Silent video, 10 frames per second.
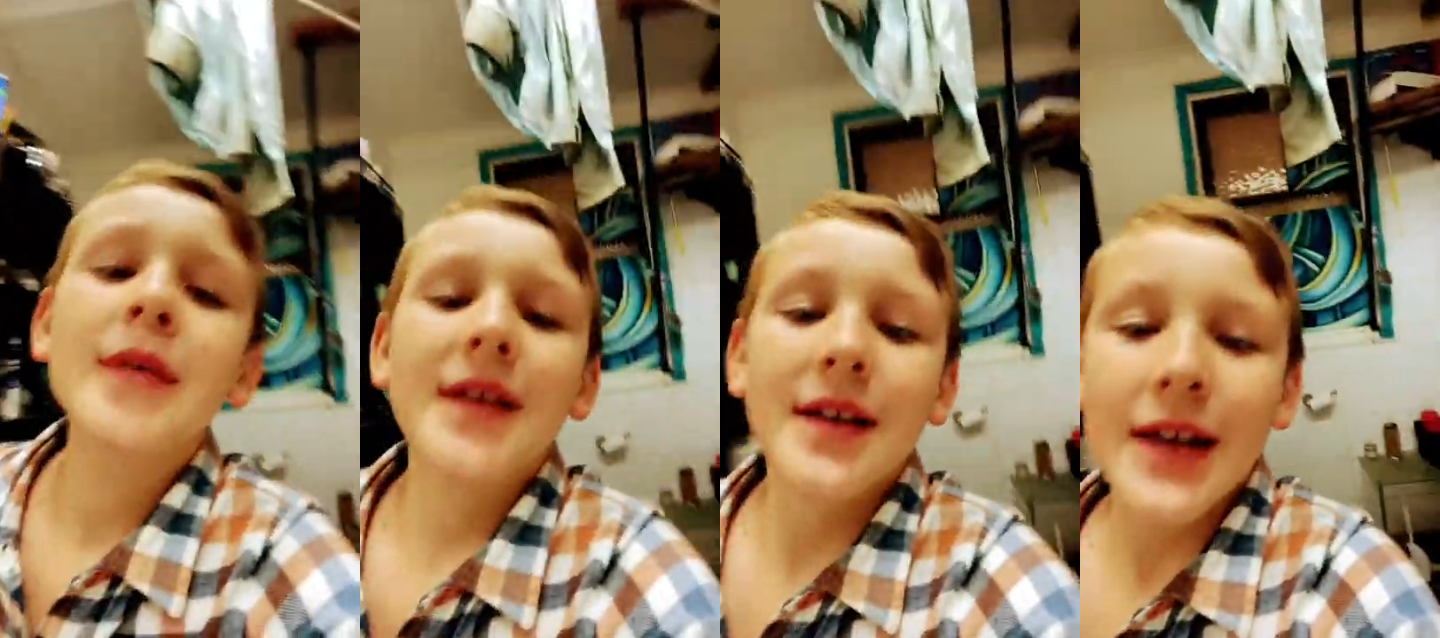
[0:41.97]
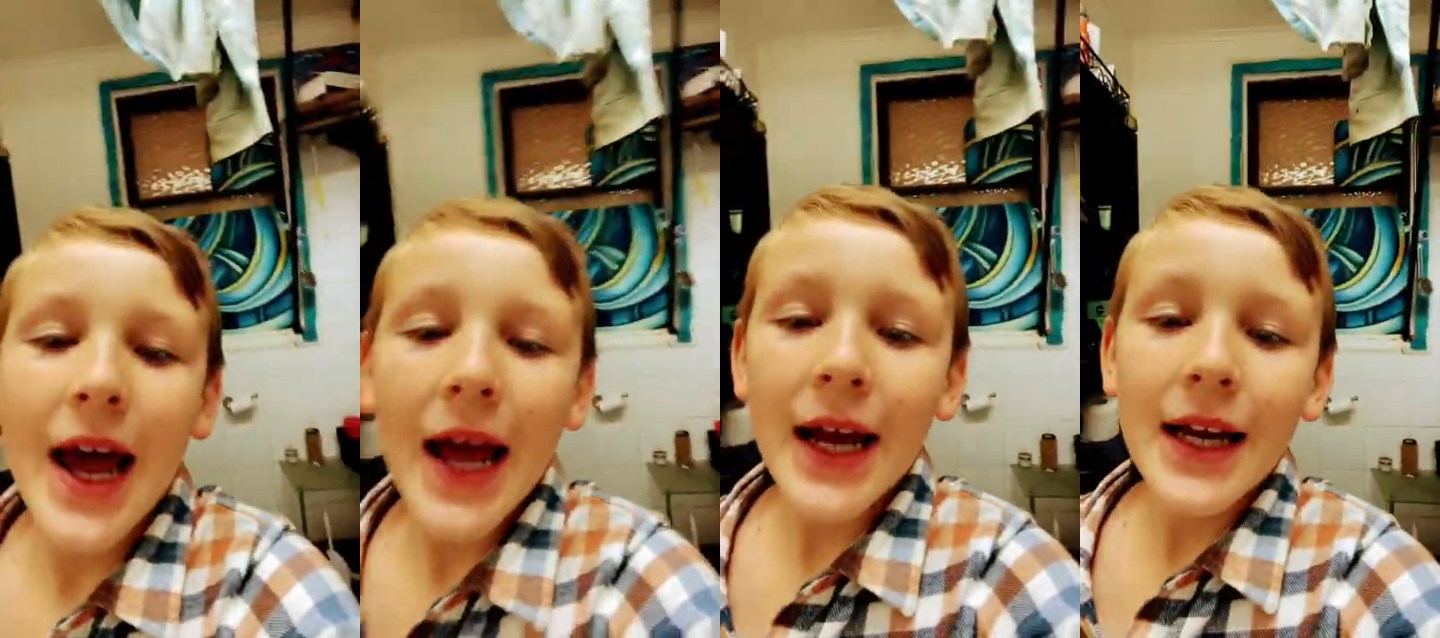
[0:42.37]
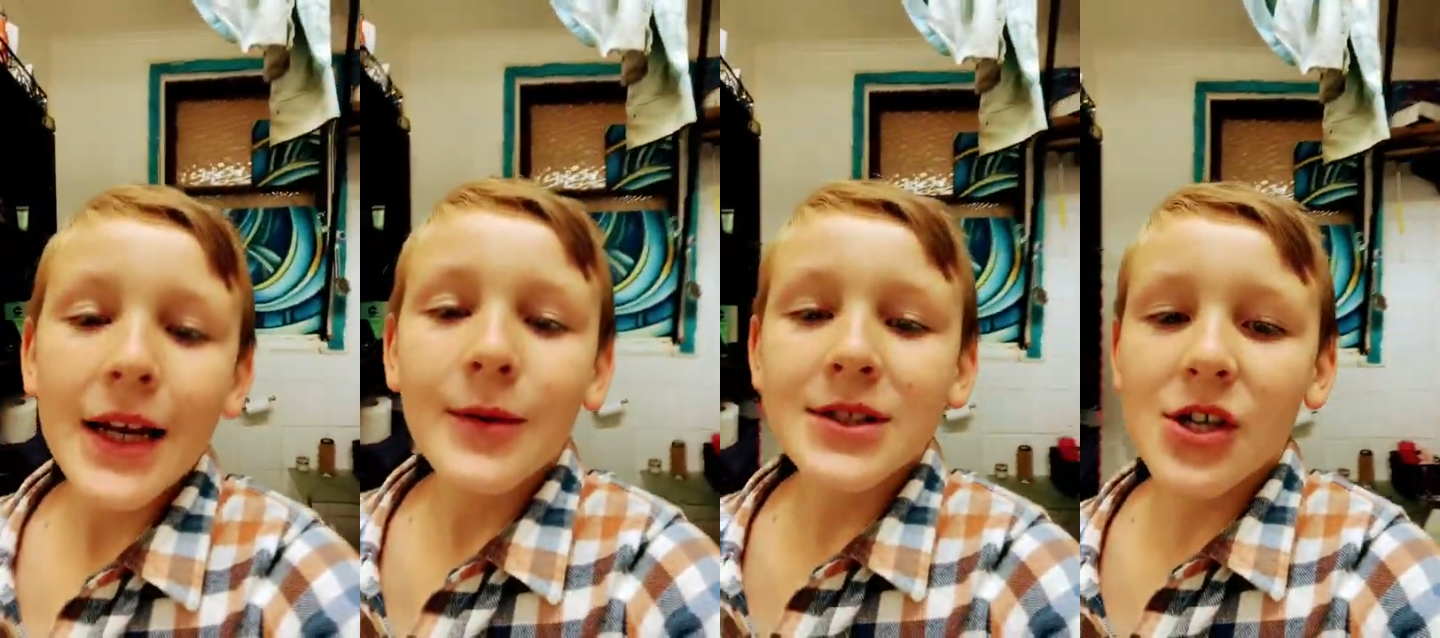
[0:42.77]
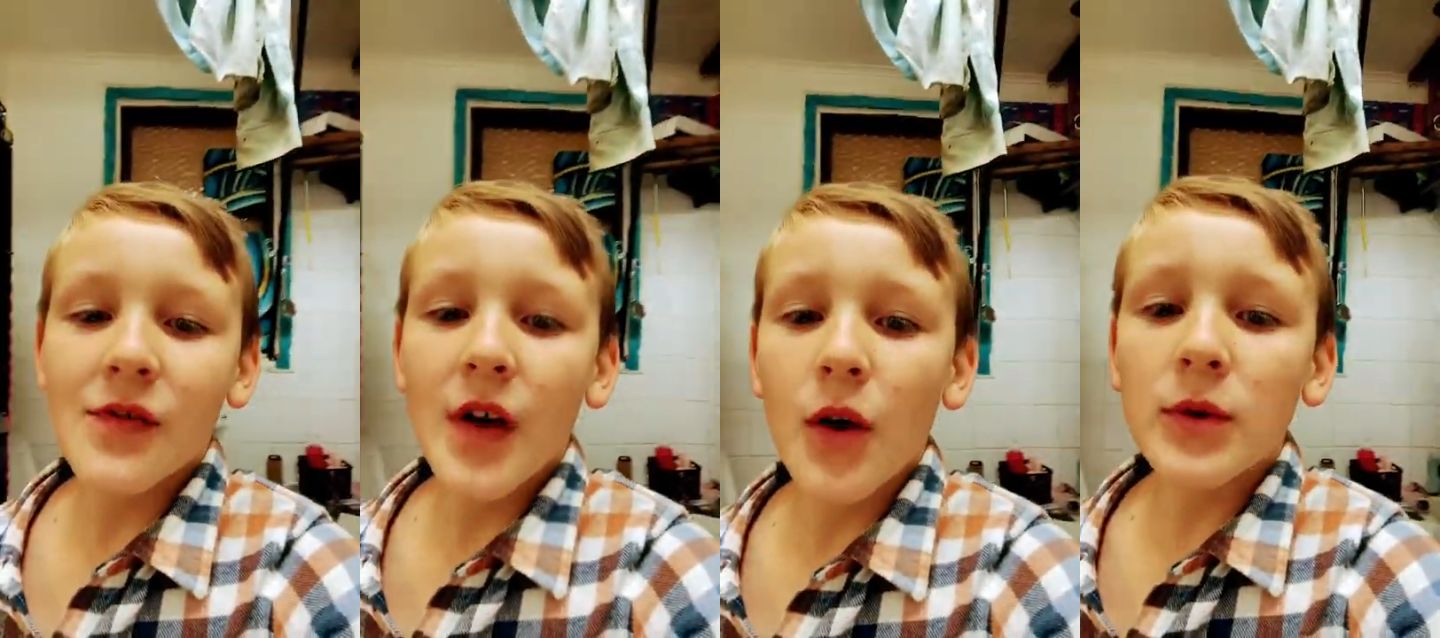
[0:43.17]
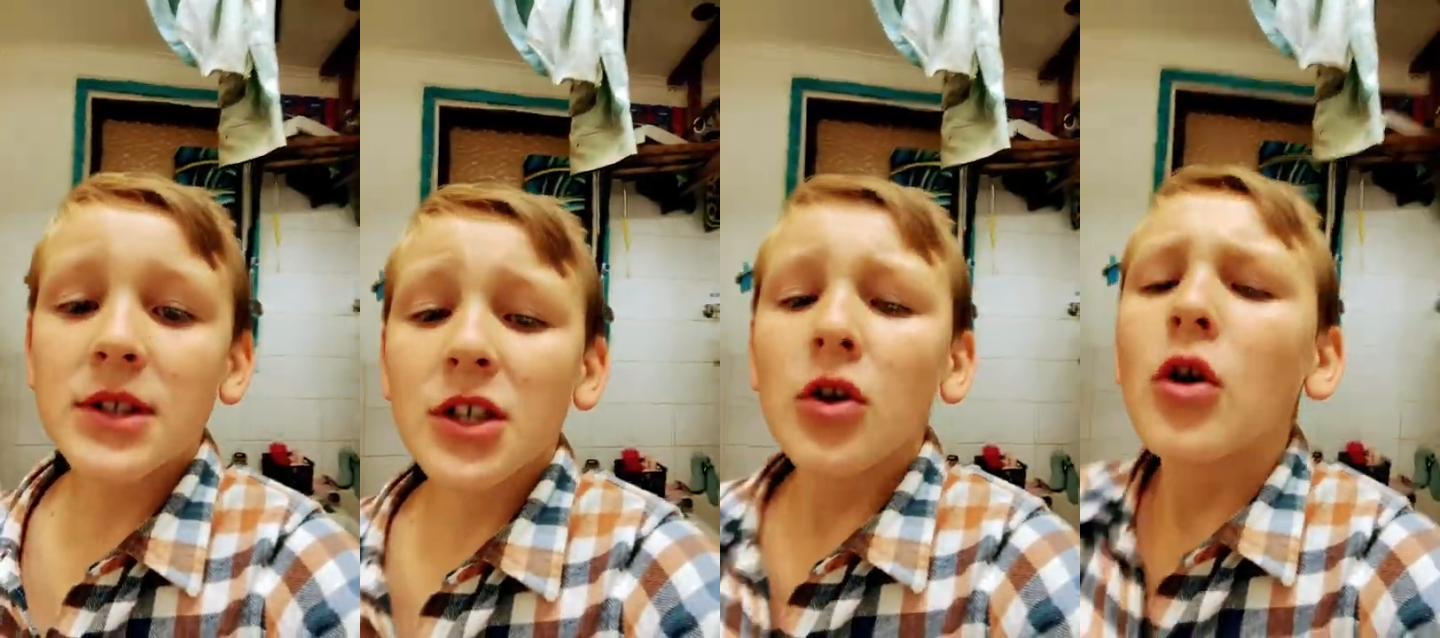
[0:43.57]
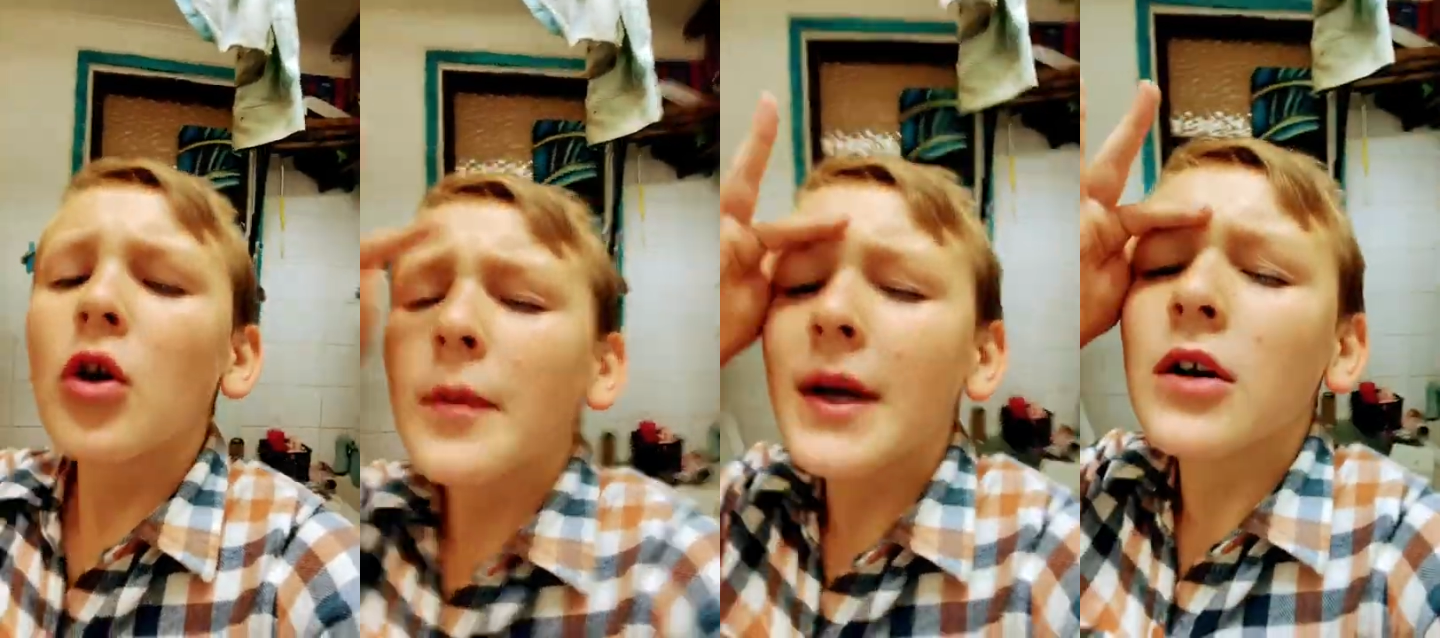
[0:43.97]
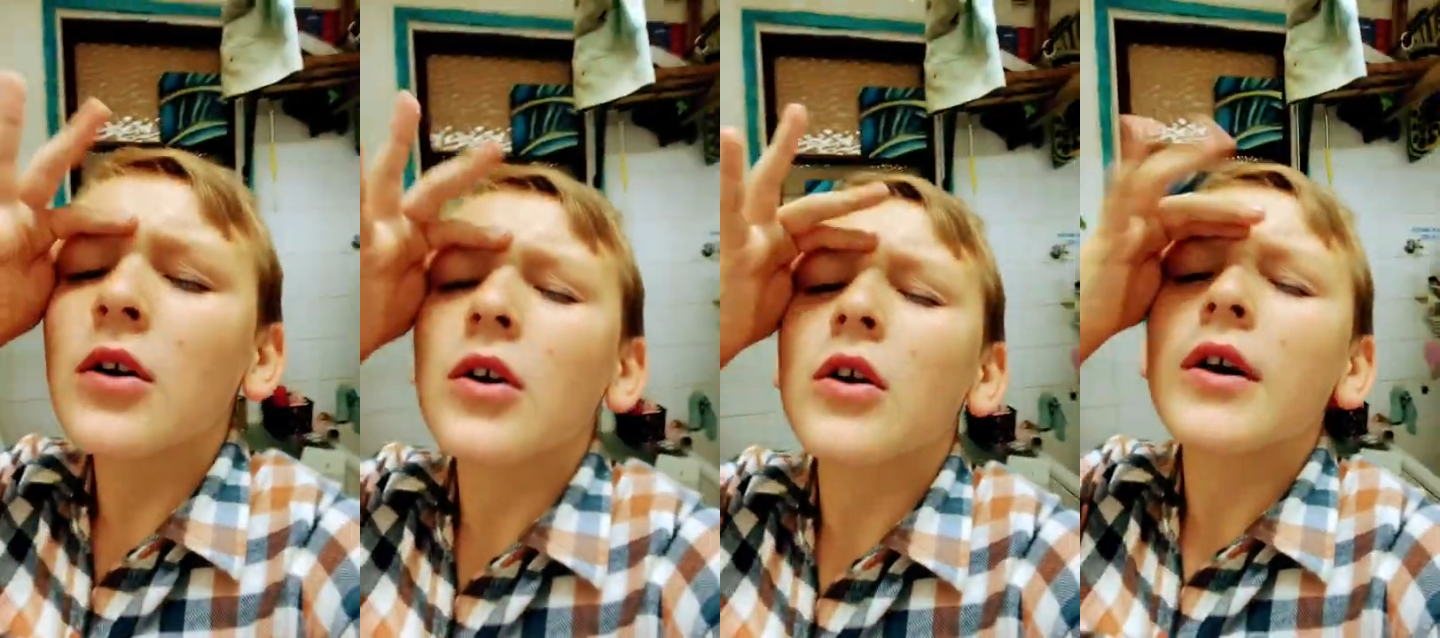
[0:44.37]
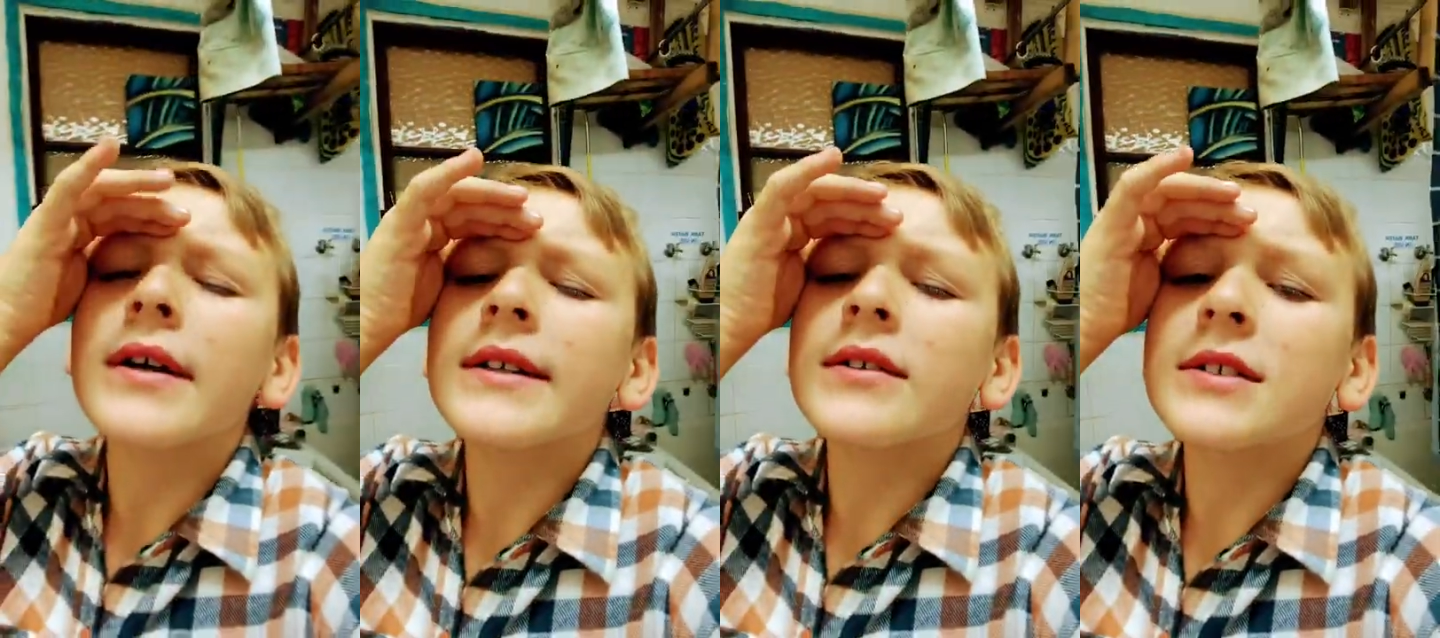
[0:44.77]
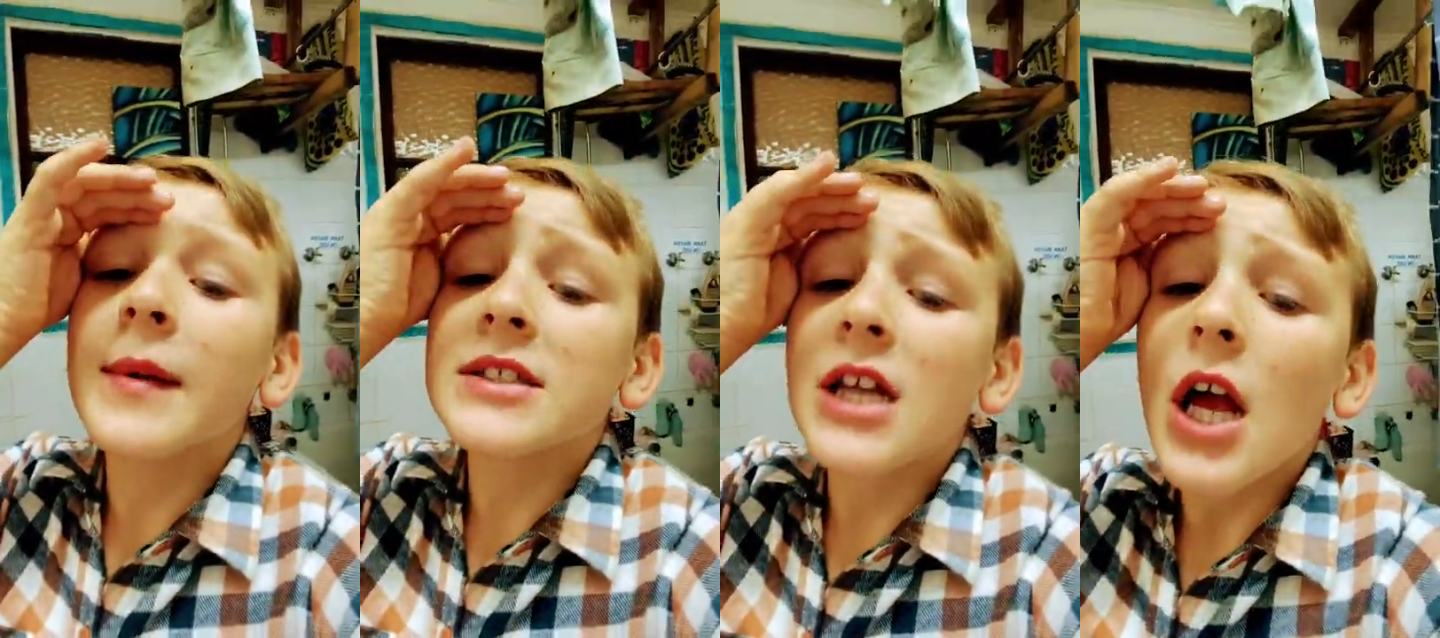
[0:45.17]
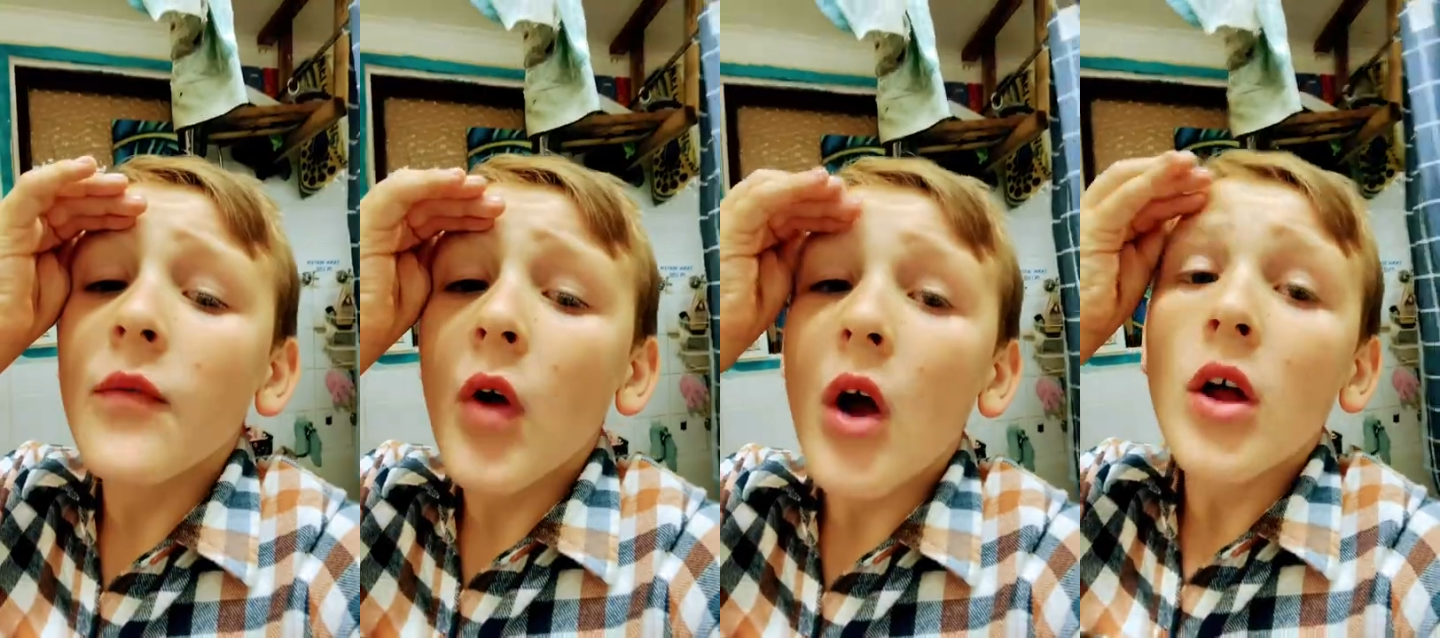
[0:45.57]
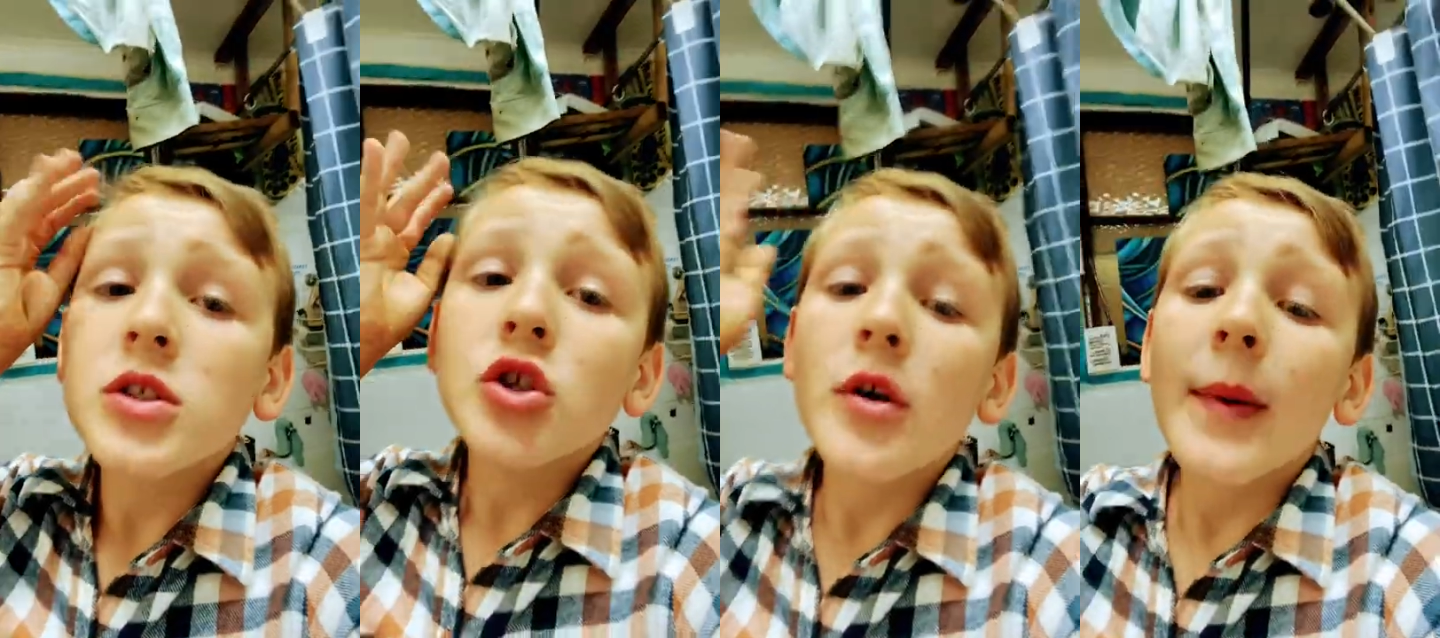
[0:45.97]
when the day was over, I was like, oh my God, that was the best day ever. Let's go